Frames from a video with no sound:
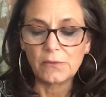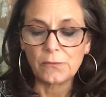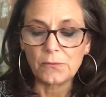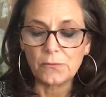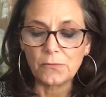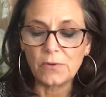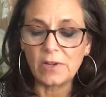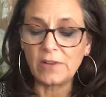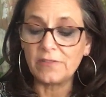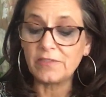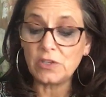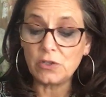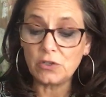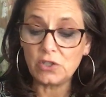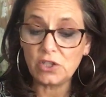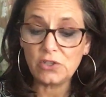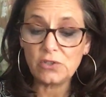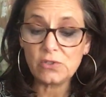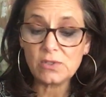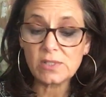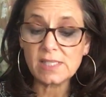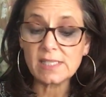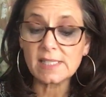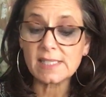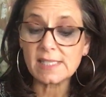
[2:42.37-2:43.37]
Well, if you
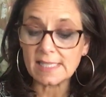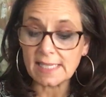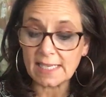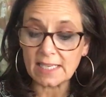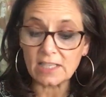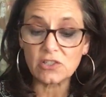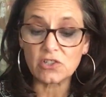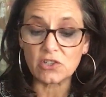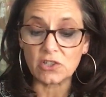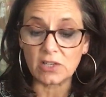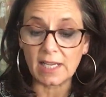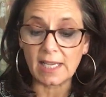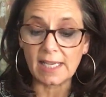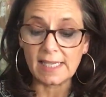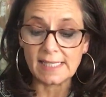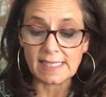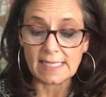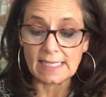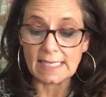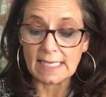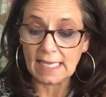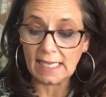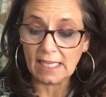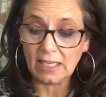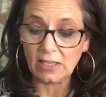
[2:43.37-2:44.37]
use standard as a
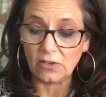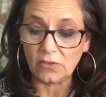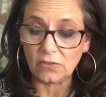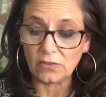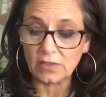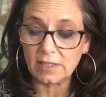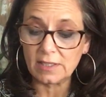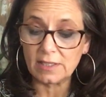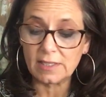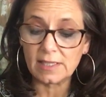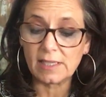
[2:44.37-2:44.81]
noun,